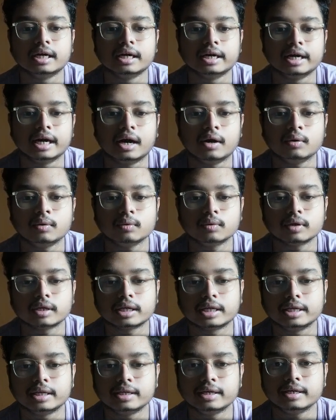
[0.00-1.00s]
Now
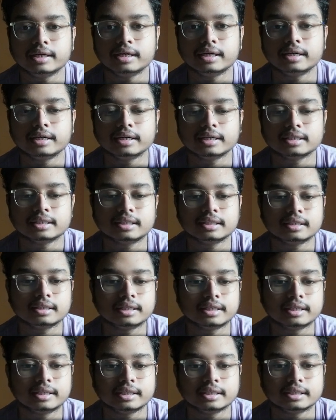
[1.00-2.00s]
here interesting
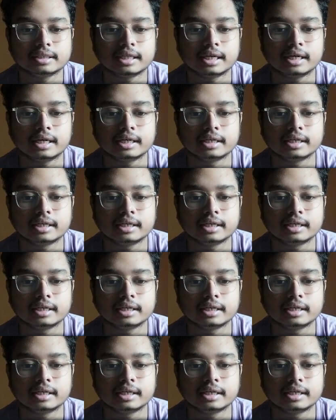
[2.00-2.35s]
thing is that